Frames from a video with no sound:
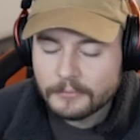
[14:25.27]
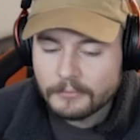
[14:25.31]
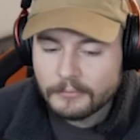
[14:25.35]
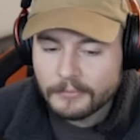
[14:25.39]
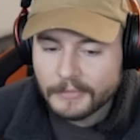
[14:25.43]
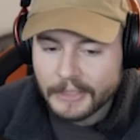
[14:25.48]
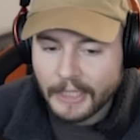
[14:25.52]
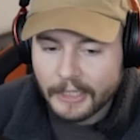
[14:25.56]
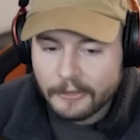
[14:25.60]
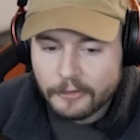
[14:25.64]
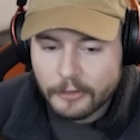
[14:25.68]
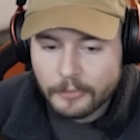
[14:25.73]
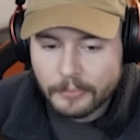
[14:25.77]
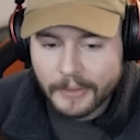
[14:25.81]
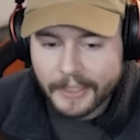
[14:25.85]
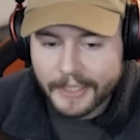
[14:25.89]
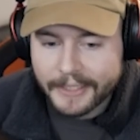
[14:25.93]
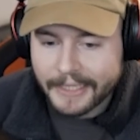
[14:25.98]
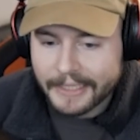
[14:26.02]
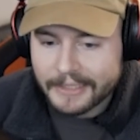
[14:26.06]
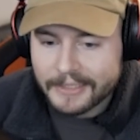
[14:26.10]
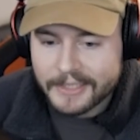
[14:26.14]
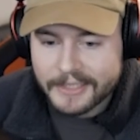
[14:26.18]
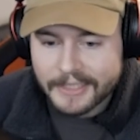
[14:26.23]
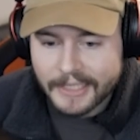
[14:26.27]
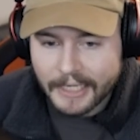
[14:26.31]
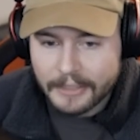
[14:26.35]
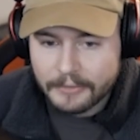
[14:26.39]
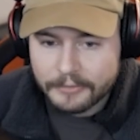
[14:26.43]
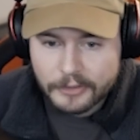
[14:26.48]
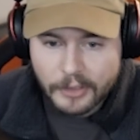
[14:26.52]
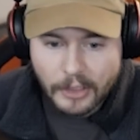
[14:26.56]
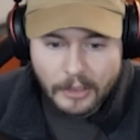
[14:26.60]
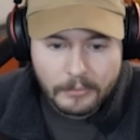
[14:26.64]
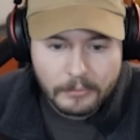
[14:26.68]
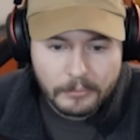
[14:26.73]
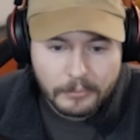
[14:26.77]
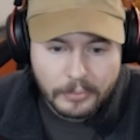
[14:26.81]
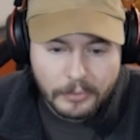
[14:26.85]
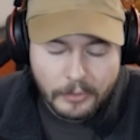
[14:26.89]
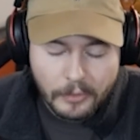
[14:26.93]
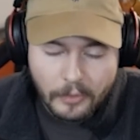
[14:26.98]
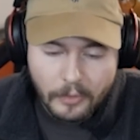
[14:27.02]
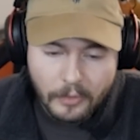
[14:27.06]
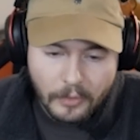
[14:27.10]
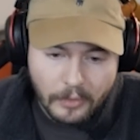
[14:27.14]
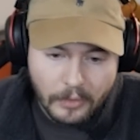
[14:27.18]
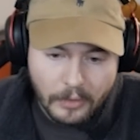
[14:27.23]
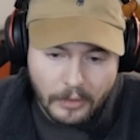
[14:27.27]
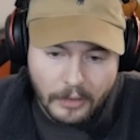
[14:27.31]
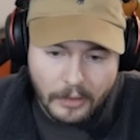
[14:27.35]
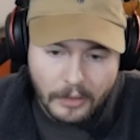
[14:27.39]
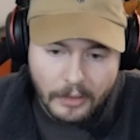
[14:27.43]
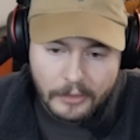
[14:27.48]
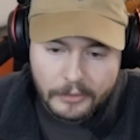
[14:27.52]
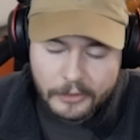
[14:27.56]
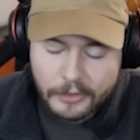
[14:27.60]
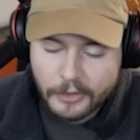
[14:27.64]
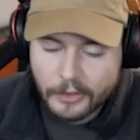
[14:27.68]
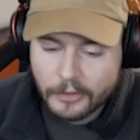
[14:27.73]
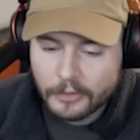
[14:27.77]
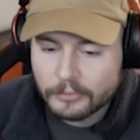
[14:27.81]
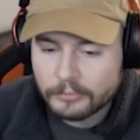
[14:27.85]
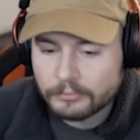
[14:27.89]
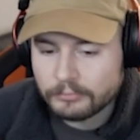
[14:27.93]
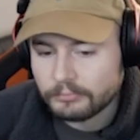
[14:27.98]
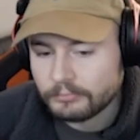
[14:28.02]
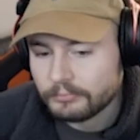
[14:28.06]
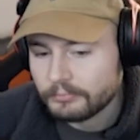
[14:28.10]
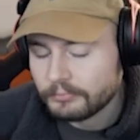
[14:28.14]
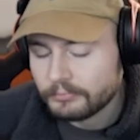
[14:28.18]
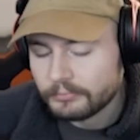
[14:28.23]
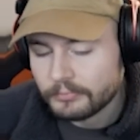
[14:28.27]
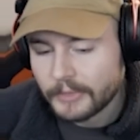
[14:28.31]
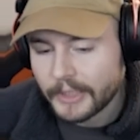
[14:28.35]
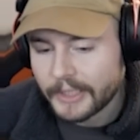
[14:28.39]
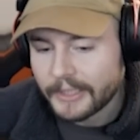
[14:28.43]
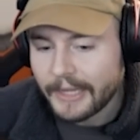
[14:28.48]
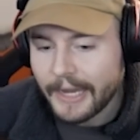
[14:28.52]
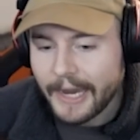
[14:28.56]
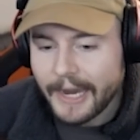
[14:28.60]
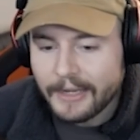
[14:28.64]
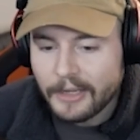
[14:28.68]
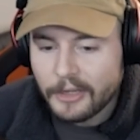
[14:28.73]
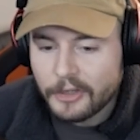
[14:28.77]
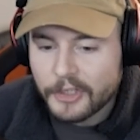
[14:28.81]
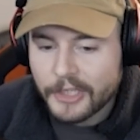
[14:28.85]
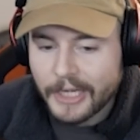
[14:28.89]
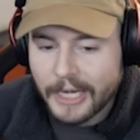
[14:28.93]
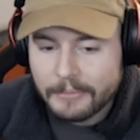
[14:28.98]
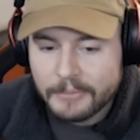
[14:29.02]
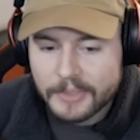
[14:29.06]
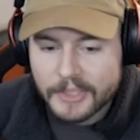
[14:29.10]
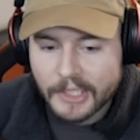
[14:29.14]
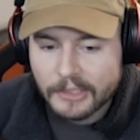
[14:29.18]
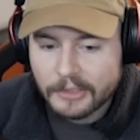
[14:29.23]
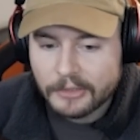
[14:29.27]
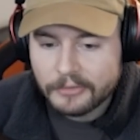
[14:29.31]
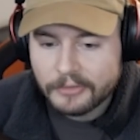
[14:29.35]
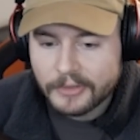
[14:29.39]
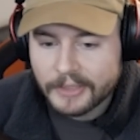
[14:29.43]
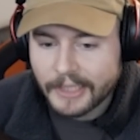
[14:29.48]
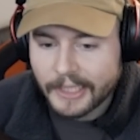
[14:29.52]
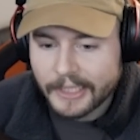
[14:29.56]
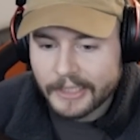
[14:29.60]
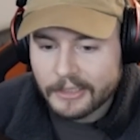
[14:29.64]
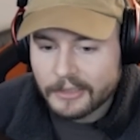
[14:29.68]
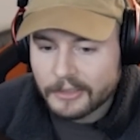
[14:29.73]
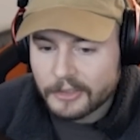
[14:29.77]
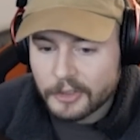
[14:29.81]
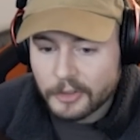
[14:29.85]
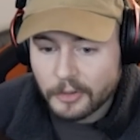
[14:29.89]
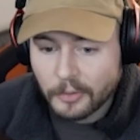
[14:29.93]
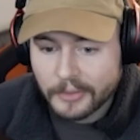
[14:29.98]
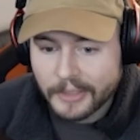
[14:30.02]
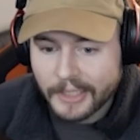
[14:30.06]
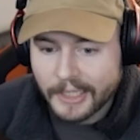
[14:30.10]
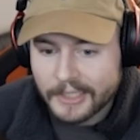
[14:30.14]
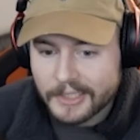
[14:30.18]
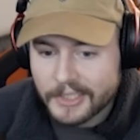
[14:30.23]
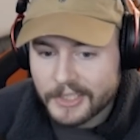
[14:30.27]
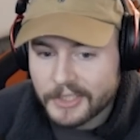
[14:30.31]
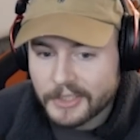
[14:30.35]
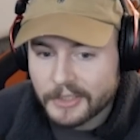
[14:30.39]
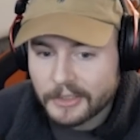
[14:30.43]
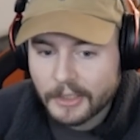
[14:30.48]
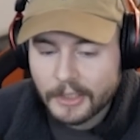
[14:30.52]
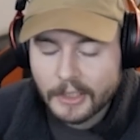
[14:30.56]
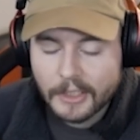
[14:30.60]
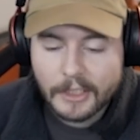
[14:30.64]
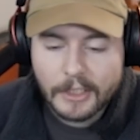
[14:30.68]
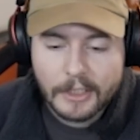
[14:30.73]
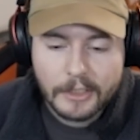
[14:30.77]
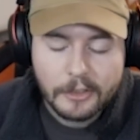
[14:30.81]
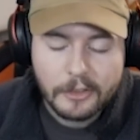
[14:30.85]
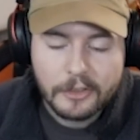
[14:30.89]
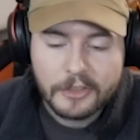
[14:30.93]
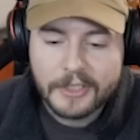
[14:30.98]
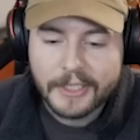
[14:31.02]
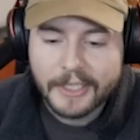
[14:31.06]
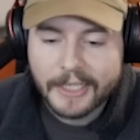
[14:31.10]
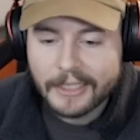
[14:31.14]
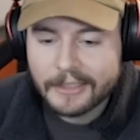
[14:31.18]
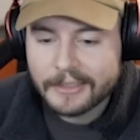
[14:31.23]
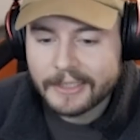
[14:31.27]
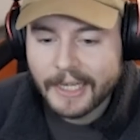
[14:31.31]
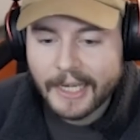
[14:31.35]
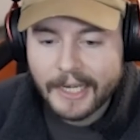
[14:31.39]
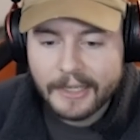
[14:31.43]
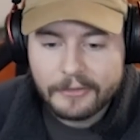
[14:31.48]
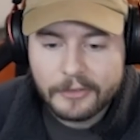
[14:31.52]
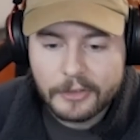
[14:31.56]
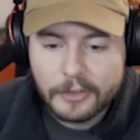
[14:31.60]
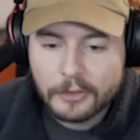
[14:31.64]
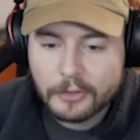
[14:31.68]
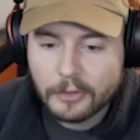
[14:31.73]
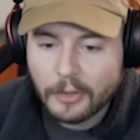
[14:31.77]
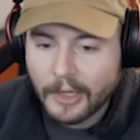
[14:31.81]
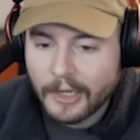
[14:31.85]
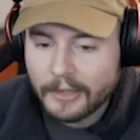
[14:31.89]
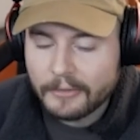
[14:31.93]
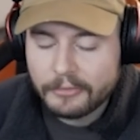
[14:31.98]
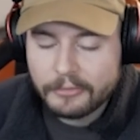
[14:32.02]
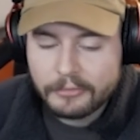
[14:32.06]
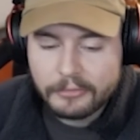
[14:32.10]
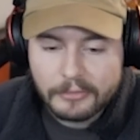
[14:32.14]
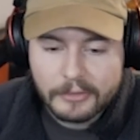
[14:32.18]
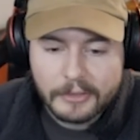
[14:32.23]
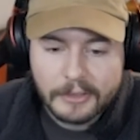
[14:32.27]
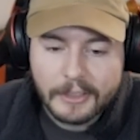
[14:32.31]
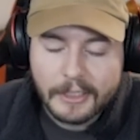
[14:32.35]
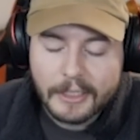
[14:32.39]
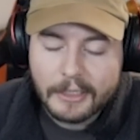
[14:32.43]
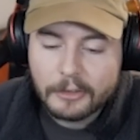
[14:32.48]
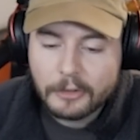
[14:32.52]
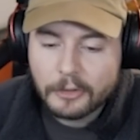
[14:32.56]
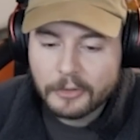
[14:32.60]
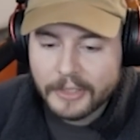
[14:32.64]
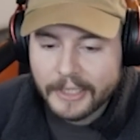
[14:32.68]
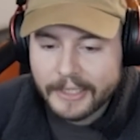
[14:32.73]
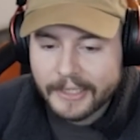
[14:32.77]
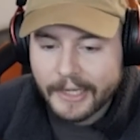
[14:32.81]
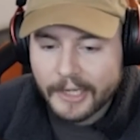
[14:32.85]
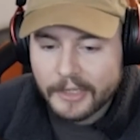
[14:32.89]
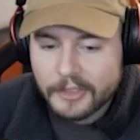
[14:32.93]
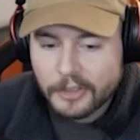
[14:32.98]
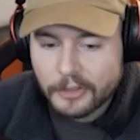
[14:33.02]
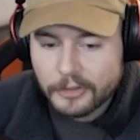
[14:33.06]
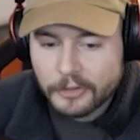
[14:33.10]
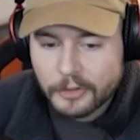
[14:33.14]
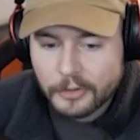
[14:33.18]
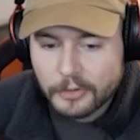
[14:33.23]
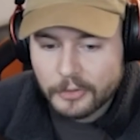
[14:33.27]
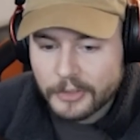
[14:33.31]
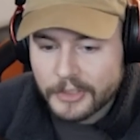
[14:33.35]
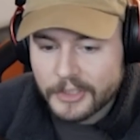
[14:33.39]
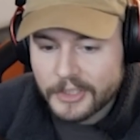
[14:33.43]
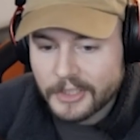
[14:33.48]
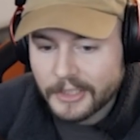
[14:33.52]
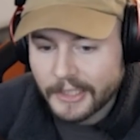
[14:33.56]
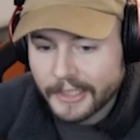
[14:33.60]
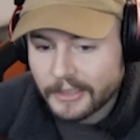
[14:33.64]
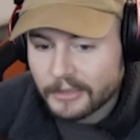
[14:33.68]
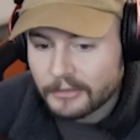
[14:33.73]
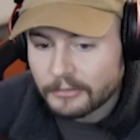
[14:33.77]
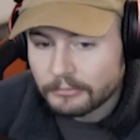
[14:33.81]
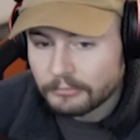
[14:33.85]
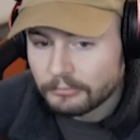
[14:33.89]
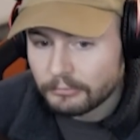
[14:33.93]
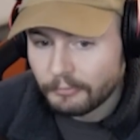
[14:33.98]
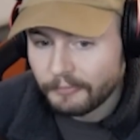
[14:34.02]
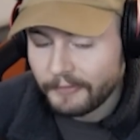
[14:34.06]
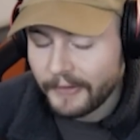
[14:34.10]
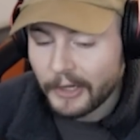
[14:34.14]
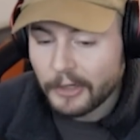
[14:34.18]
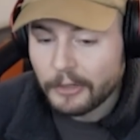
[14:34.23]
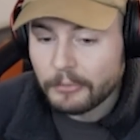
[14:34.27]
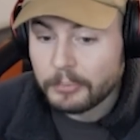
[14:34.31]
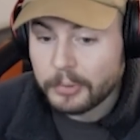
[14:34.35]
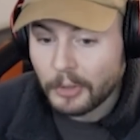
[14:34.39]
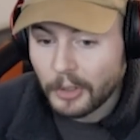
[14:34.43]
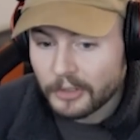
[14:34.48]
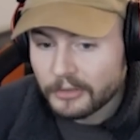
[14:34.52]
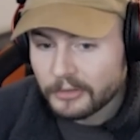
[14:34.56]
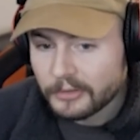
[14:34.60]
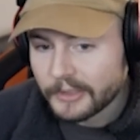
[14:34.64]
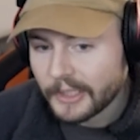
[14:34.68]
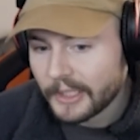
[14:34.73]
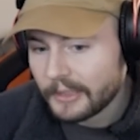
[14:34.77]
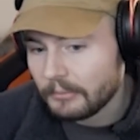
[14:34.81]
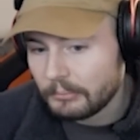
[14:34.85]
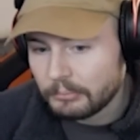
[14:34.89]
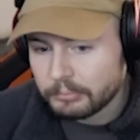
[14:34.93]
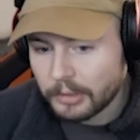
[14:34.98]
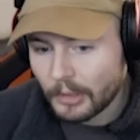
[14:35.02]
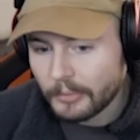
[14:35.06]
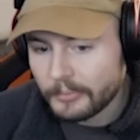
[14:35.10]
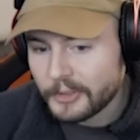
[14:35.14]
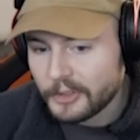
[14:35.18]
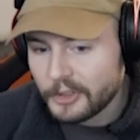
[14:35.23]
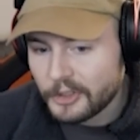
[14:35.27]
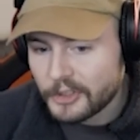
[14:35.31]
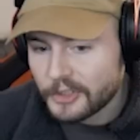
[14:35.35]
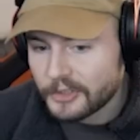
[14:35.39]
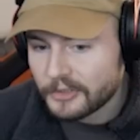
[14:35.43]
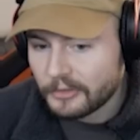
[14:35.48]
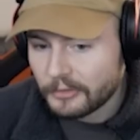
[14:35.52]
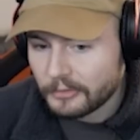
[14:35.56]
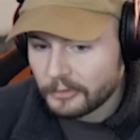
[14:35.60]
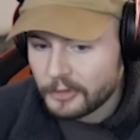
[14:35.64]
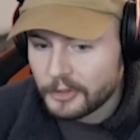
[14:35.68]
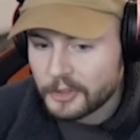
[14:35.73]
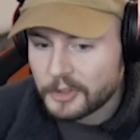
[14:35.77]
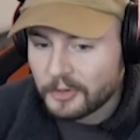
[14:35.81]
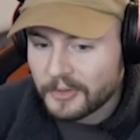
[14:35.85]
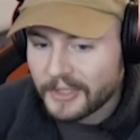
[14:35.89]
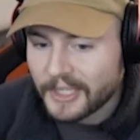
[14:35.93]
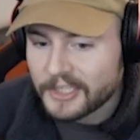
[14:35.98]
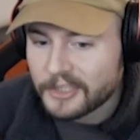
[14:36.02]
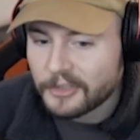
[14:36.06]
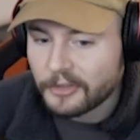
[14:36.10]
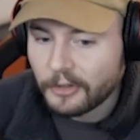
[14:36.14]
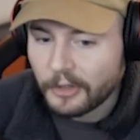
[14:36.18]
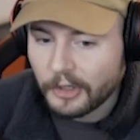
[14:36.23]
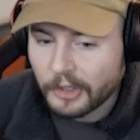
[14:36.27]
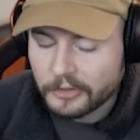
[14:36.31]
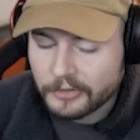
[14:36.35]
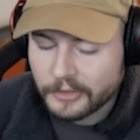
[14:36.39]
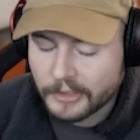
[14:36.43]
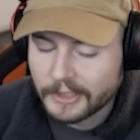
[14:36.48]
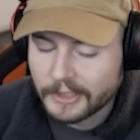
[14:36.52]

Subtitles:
if you play against dive comp or, you know, like AD champs and you feel like Zhonyas, because they can dive you or have good engage on you, is like very important, then probably just Zhonyas third.